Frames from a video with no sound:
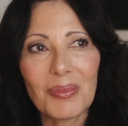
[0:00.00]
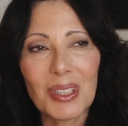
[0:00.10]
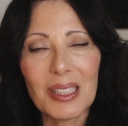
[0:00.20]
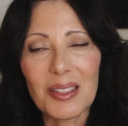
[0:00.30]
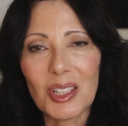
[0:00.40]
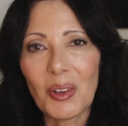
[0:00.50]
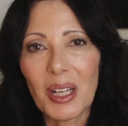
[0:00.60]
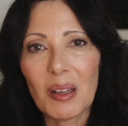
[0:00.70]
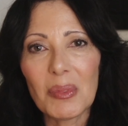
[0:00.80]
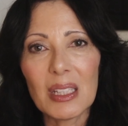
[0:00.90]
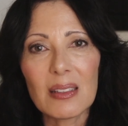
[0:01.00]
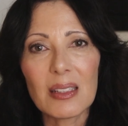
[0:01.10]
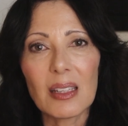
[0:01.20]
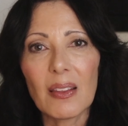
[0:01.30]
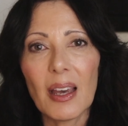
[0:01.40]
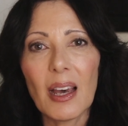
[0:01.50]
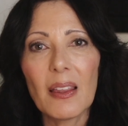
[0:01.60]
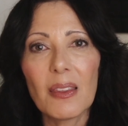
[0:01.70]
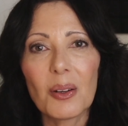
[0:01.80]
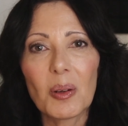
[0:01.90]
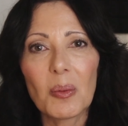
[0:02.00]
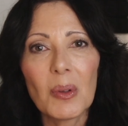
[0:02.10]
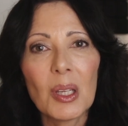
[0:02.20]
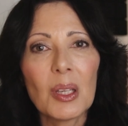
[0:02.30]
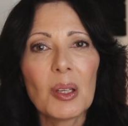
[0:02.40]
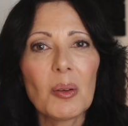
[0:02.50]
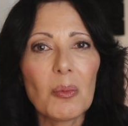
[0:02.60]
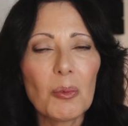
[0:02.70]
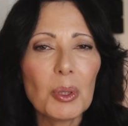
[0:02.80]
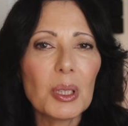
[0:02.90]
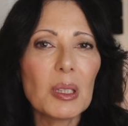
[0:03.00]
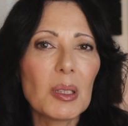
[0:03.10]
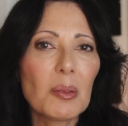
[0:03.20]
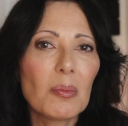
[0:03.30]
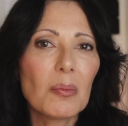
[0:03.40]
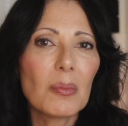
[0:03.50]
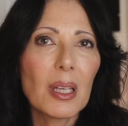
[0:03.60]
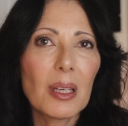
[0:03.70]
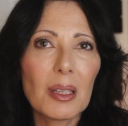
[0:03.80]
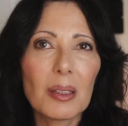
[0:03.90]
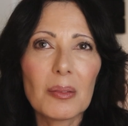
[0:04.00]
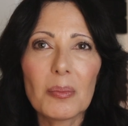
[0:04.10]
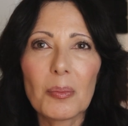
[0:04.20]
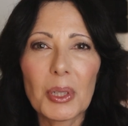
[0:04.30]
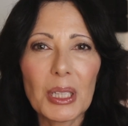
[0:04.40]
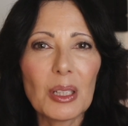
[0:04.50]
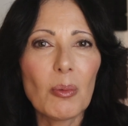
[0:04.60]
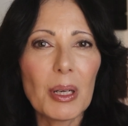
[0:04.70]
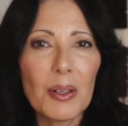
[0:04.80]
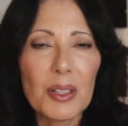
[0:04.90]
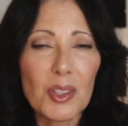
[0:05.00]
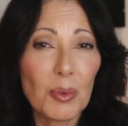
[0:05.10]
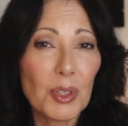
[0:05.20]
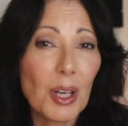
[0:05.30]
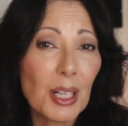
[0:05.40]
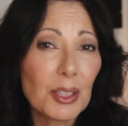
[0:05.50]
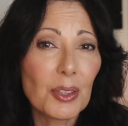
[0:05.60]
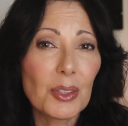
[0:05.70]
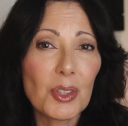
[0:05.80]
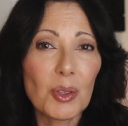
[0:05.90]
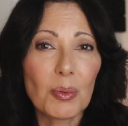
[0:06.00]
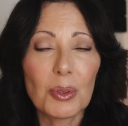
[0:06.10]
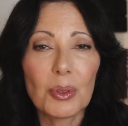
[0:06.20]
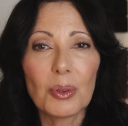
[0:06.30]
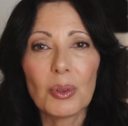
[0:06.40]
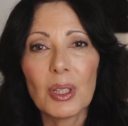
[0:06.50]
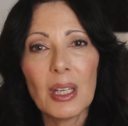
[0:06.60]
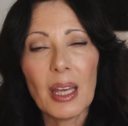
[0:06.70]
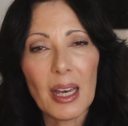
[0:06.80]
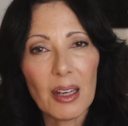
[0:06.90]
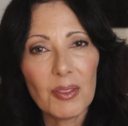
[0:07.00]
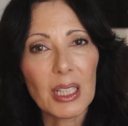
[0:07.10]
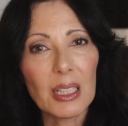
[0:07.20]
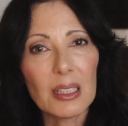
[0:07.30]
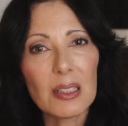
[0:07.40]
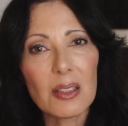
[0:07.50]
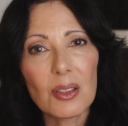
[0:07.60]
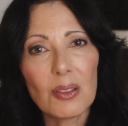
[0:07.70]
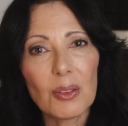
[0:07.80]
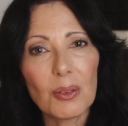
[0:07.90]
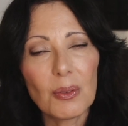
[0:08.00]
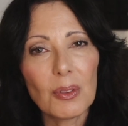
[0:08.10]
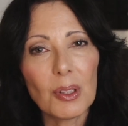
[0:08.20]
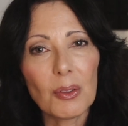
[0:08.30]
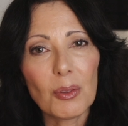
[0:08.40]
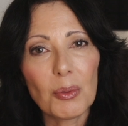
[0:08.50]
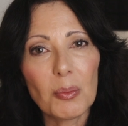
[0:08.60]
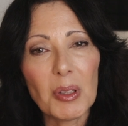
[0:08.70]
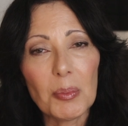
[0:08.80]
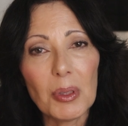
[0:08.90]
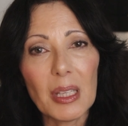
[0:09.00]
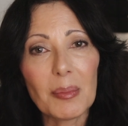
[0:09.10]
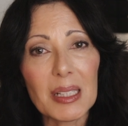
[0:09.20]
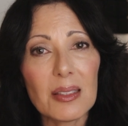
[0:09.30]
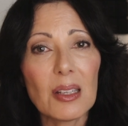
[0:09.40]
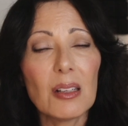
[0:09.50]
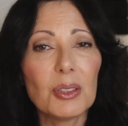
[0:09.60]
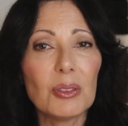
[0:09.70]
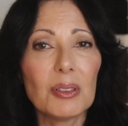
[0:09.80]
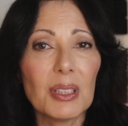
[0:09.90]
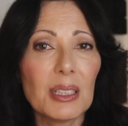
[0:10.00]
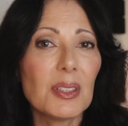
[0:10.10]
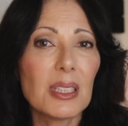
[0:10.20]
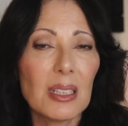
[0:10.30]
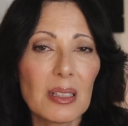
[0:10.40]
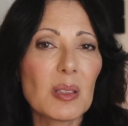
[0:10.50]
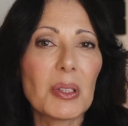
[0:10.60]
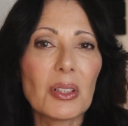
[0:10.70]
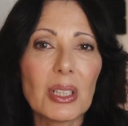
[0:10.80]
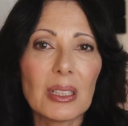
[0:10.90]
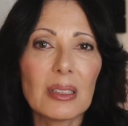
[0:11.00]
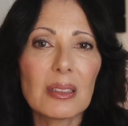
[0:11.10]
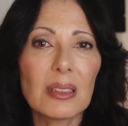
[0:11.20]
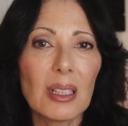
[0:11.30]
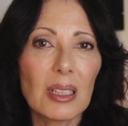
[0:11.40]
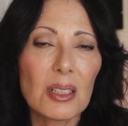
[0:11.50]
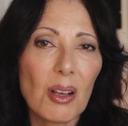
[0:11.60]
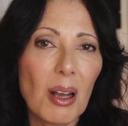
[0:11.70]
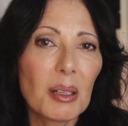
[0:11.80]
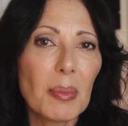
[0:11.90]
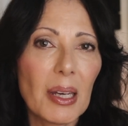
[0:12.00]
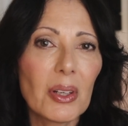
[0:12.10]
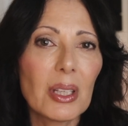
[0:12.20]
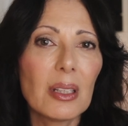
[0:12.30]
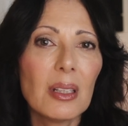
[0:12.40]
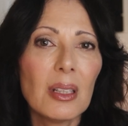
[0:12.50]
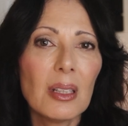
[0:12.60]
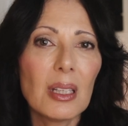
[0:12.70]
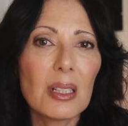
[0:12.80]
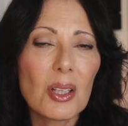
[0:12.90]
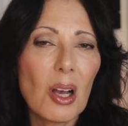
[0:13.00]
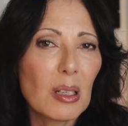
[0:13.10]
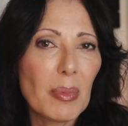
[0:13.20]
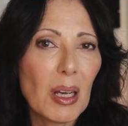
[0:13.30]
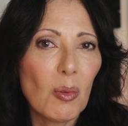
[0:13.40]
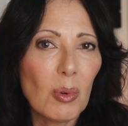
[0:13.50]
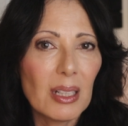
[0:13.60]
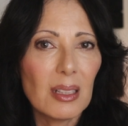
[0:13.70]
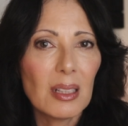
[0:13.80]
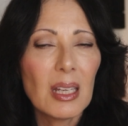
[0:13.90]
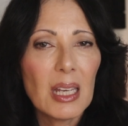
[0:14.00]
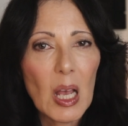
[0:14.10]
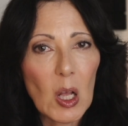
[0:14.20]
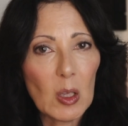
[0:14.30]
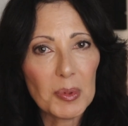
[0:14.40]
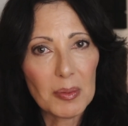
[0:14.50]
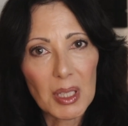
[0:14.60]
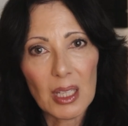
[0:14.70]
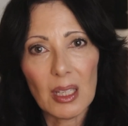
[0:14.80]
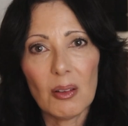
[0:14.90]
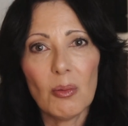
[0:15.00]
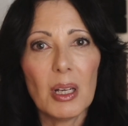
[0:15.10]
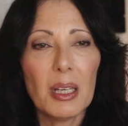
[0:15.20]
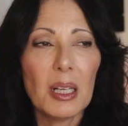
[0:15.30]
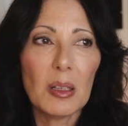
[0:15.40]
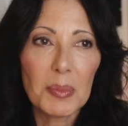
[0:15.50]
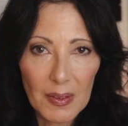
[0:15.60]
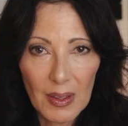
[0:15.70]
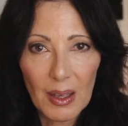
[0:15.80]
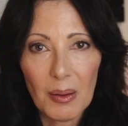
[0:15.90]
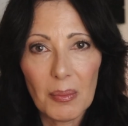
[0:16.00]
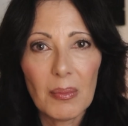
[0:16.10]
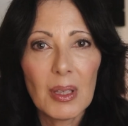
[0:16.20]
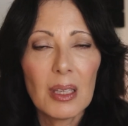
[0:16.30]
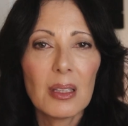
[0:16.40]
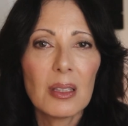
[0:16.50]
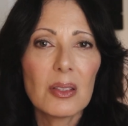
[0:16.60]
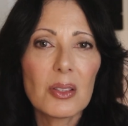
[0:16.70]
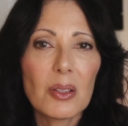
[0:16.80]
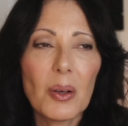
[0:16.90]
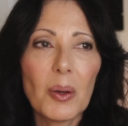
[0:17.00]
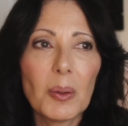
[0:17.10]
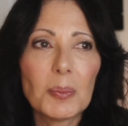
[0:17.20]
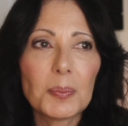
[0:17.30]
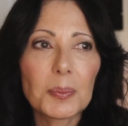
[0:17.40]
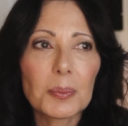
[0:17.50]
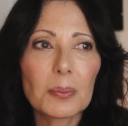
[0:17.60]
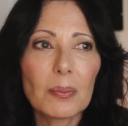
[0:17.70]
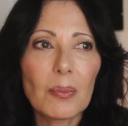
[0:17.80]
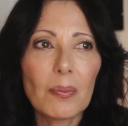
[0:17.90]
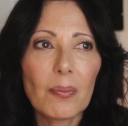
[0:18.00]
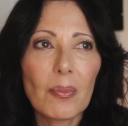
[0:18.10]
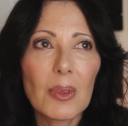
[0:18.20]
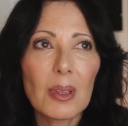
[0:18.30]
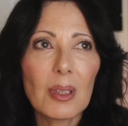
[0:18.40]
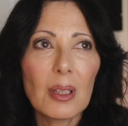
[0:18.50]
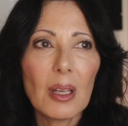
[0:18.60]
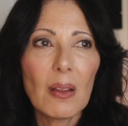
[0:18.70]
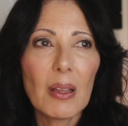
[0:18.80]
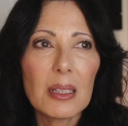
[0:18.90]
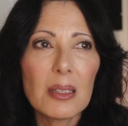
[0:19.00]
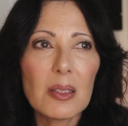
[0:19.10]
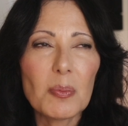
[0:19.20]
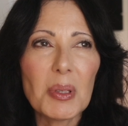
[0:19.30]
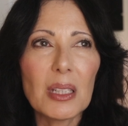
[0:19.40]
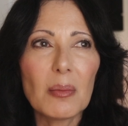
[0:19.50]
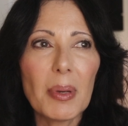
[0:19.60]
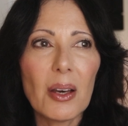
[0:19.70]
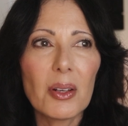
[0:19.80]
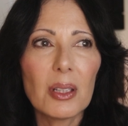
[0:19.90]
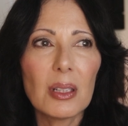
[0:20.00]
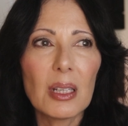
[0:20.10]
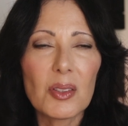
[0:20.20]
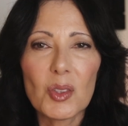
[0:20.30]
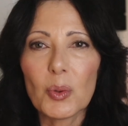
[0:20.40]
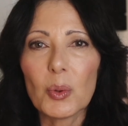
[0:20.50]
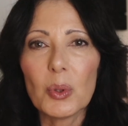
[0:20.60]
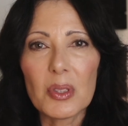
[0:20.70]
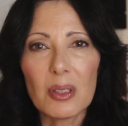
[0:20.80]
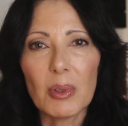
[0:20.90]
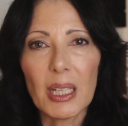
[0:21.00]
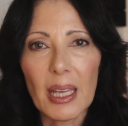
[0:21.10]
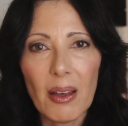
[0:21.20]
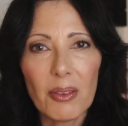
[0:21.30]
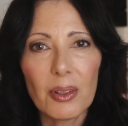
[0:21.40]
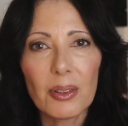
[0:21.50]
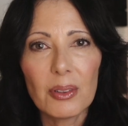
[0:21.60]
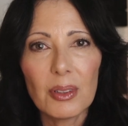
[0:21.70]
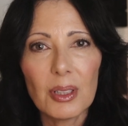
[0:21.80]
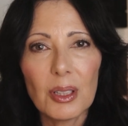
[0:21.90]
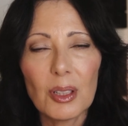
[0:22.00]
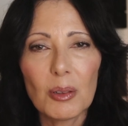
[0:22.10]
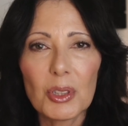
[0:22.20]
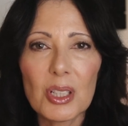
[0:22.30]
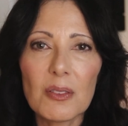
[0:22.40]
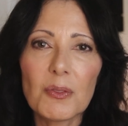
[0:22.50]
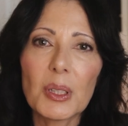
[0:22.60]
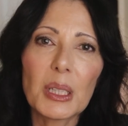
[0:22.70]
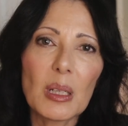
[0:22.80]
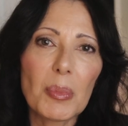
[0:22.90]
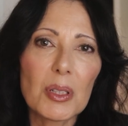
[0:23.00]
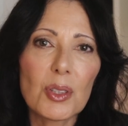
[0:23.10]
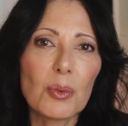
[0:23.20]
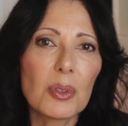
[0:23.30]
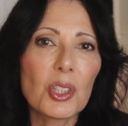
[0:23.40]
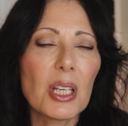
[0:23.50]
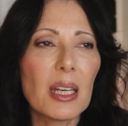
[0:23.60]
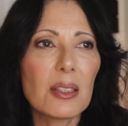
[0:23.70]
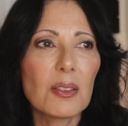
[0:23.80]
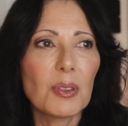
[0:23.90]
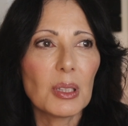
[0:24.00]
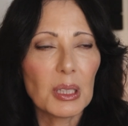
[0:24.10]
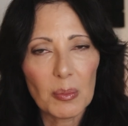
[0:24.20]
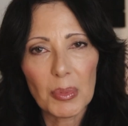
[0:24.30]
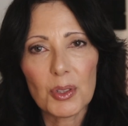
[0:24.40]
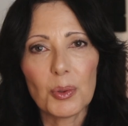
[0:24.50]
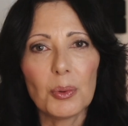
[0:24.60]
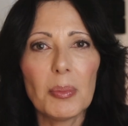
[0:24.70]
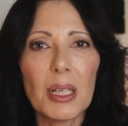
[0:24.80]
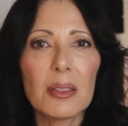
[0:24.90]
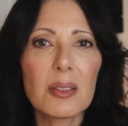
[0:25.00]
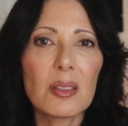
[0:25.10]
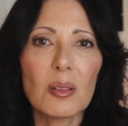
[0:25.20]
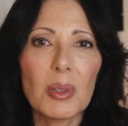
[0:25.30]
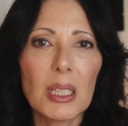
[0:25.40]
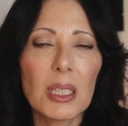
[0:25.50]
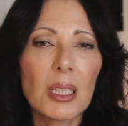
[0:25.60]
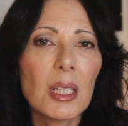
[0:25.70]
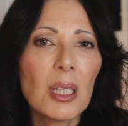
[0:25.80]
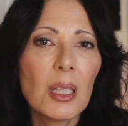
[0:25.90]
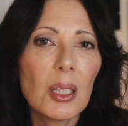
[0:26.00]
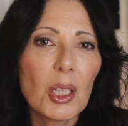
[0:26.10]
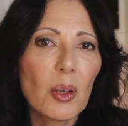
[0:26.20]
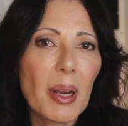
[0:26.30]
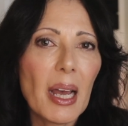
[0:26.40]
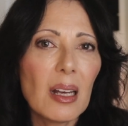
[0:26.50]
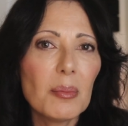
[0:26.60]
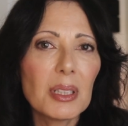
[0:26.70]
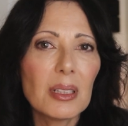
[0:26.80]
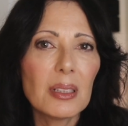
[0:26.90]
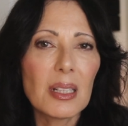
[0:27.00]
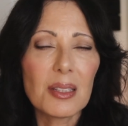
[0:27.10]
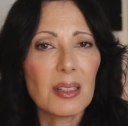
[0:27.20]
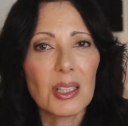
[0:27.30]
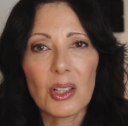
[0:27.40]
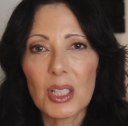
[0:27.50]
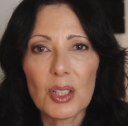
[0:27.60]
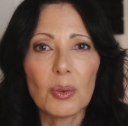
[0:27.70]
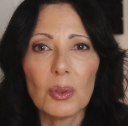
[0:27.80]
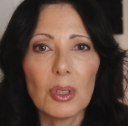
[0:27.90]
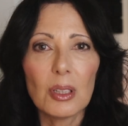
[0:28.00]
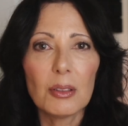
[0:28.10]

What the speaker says: Instagram, things like that are really bringing awareness through doctors, through advocates, through people like myself who have lived the experience and can talk about it and talk about what helped me, what helped them. So I like to speak about it as tools that we gather. We're just filling up our tool chest, filling up our tool belt so that we can grab a necessary tool